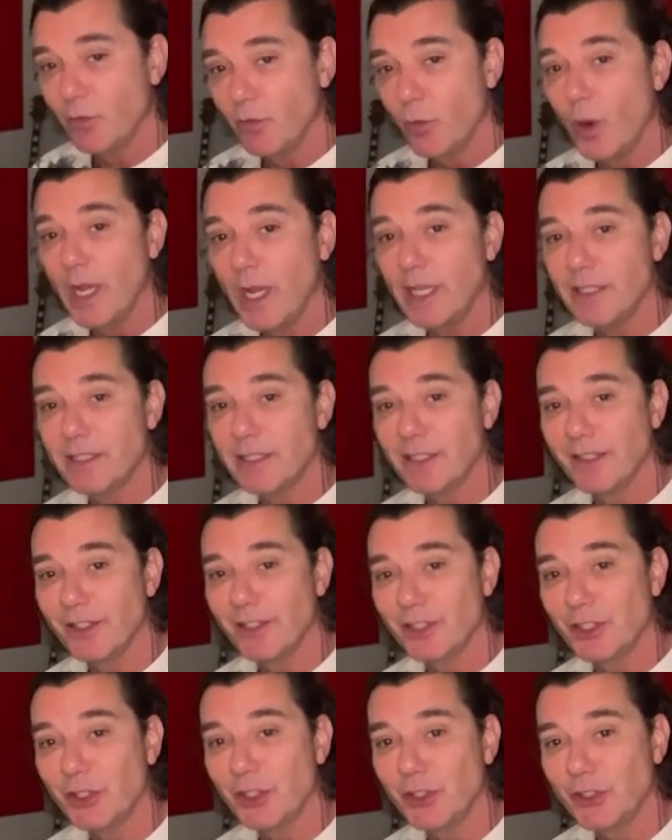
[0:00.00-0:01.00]
way to
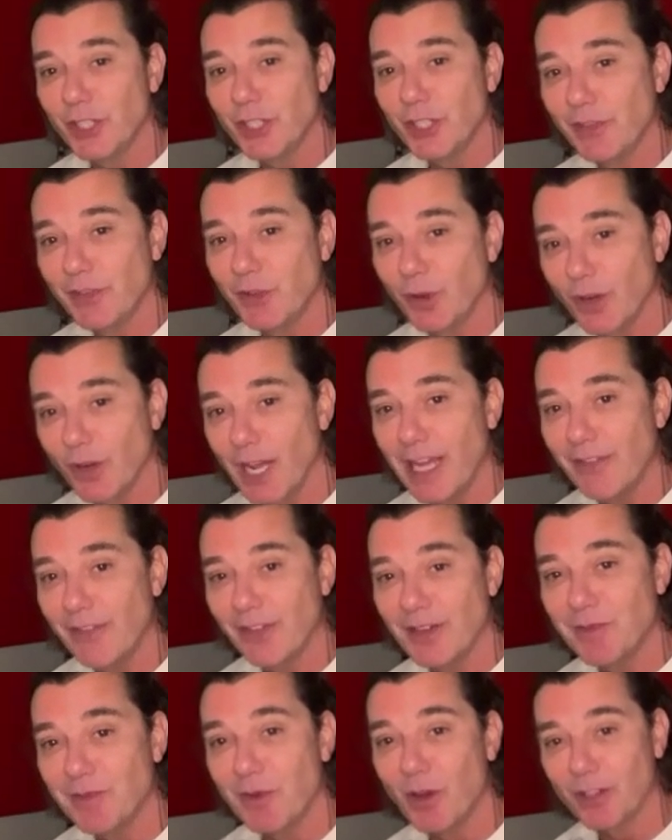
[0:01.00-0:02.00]
choose to live your life
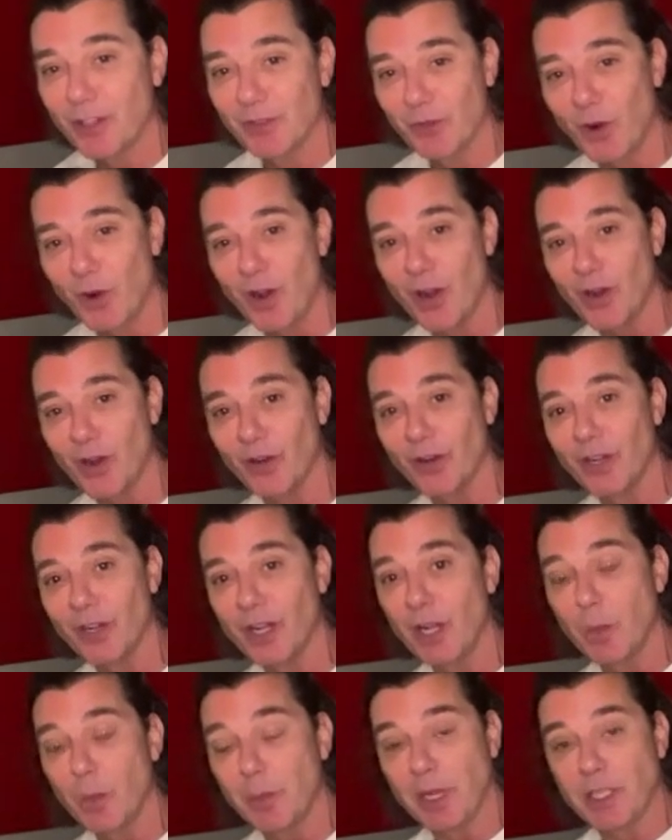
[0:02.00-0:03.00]
in a modern world,
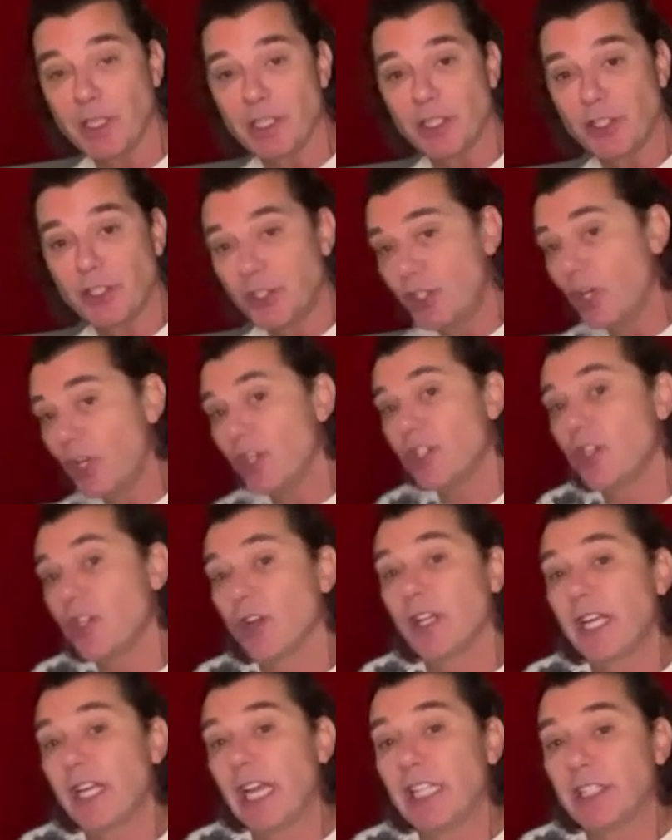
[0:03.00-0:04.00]
because it's just on
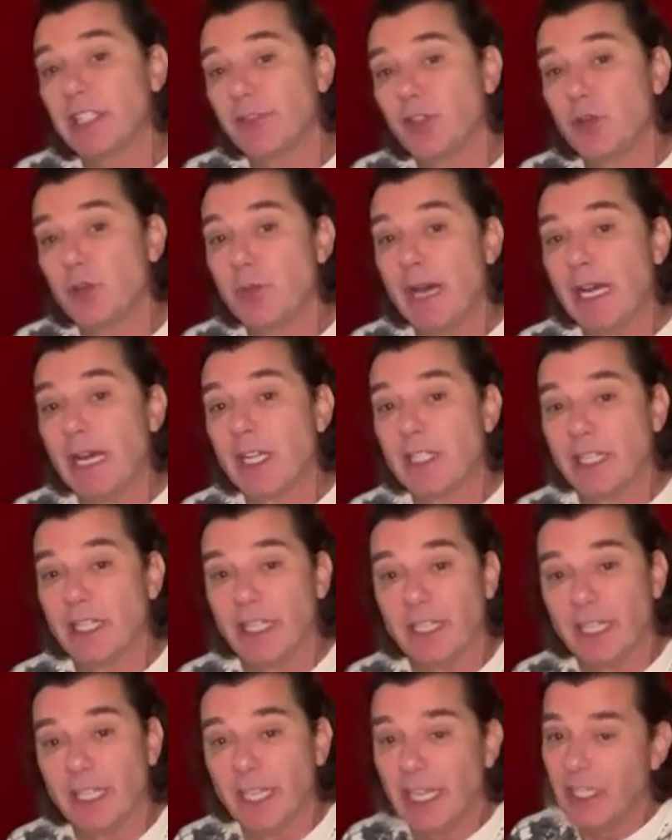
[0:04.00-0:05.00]
the edge of
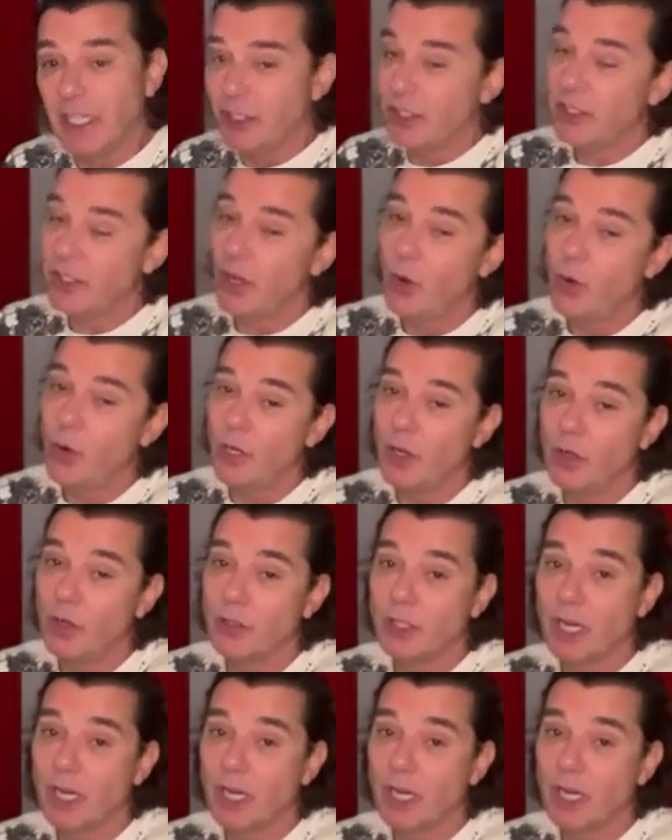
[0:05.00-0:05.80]
humanity. It's just holding on to